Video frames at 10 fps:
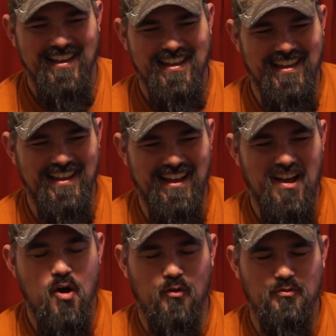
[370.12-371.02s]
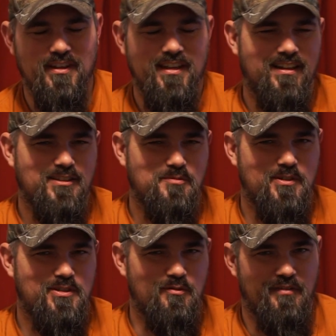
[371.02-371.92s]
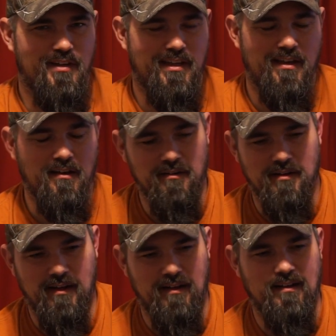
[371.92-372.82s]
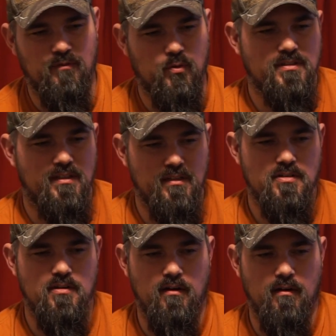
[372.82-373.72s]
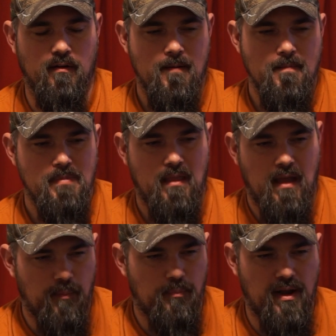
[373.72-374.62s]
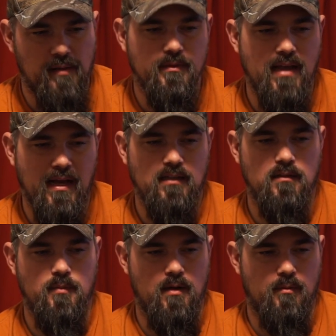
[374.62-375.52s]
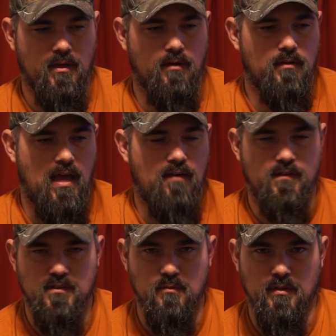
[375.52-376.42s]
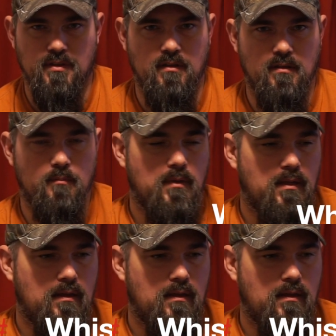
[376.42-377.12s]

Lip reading: yeah, hopefully he lets me shoot video. Unfortunately, this year I'm probably not going to be able to go catfishing with him.